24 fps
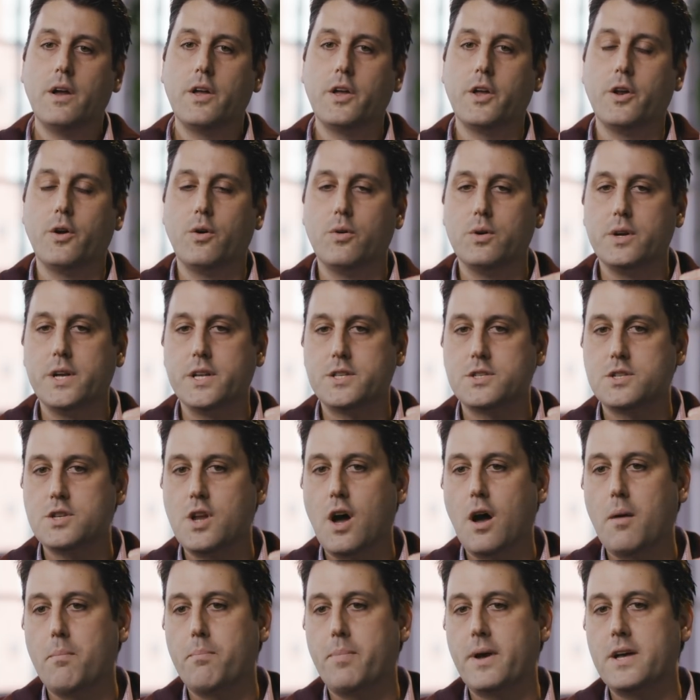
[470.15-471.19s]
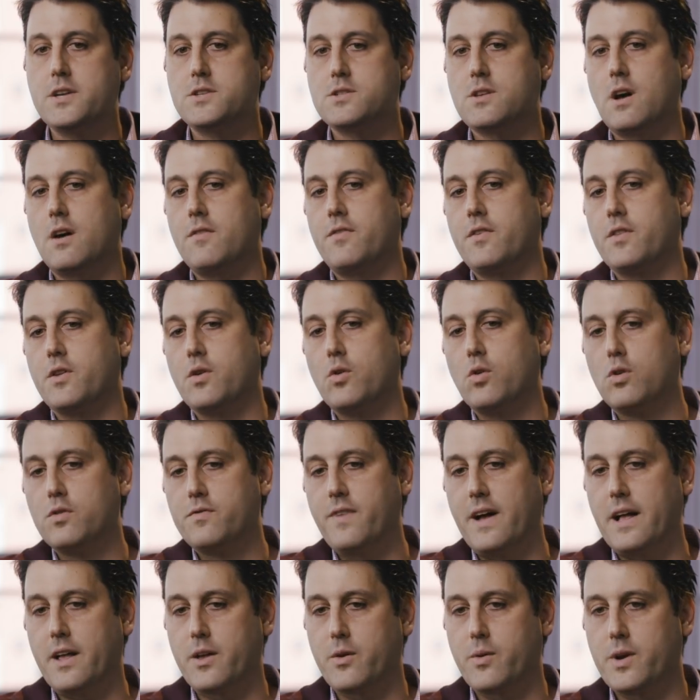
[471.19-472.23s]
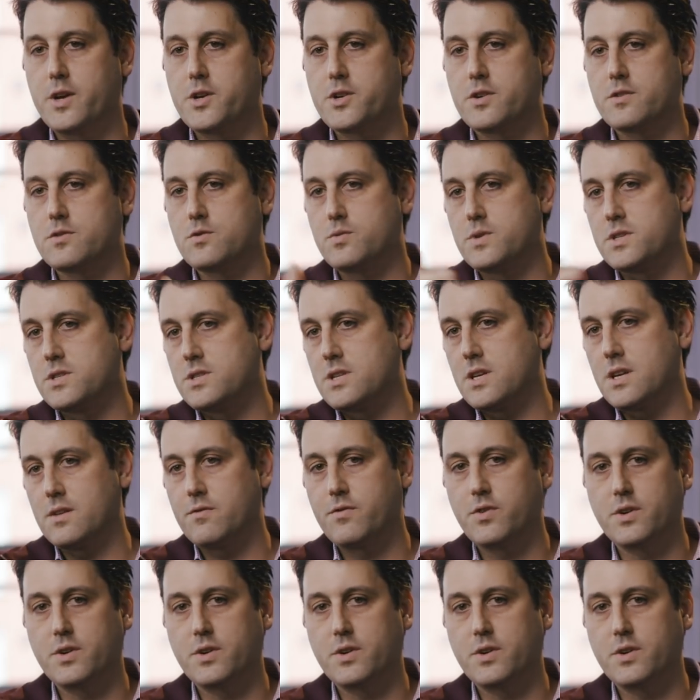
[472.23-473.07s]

you know, it's not based off of the old valuations we see.